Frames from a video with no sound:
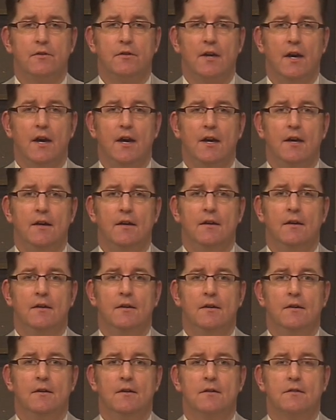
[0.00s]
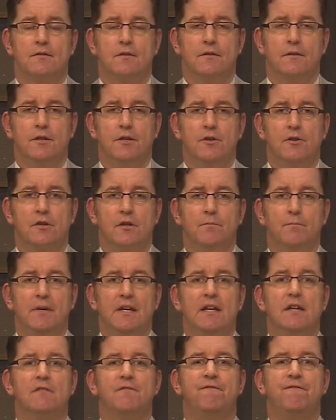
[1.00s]
UK so that you can
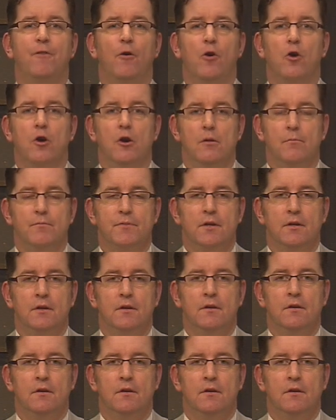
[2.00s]
be informed